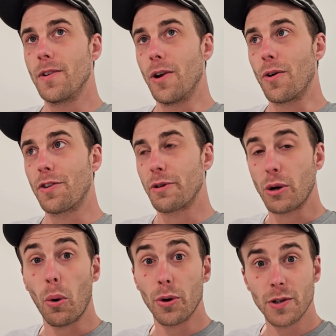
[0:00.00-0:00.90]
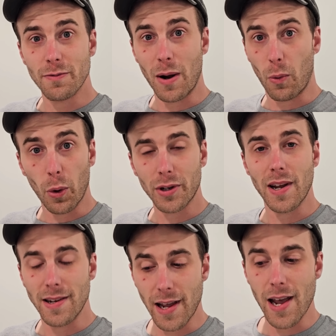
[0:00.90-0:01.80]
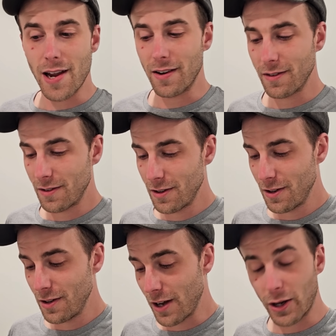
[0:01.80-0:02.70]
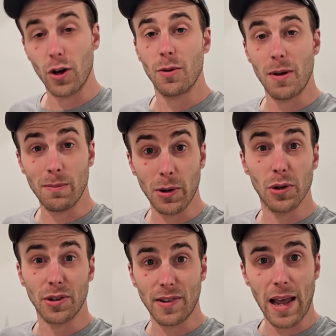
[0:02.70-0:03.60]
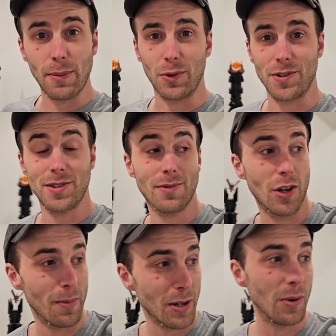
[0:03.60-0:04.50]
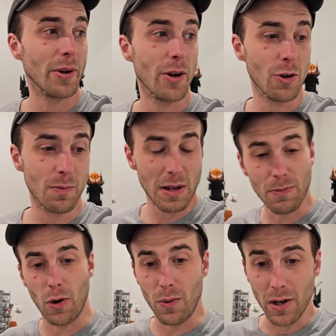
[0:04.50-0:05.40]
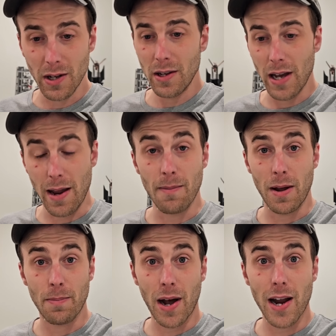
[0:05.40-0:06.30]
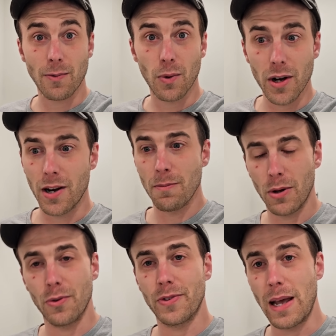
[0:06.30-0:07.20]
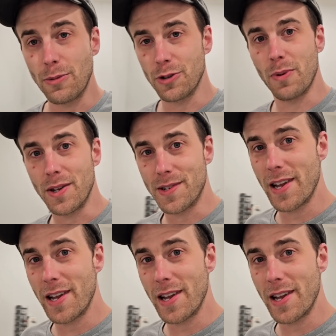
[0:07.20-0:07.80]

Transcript: you know, three quarters of my working day. I could have been building tables, could have been going to Home Depot and, and buying wood and building tables, but